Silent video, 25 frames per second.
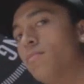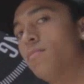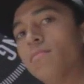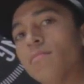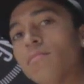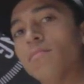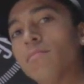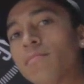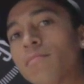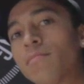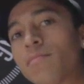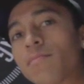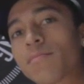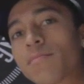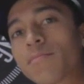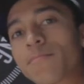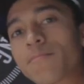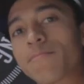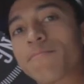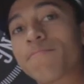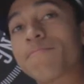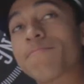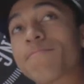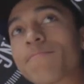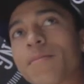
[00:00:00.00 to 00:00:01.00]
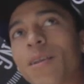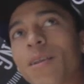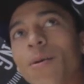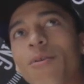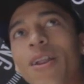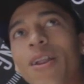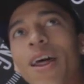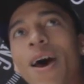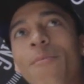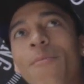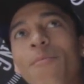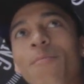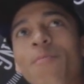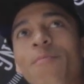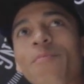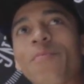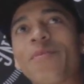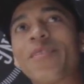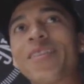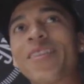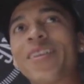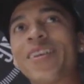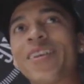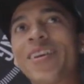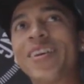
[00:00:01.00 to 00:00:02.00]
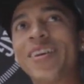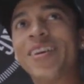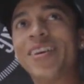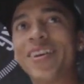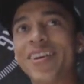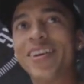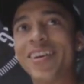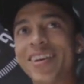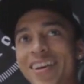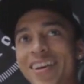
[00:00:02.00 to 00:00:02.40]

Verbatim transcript: top five places I've traveled to, I'd have to say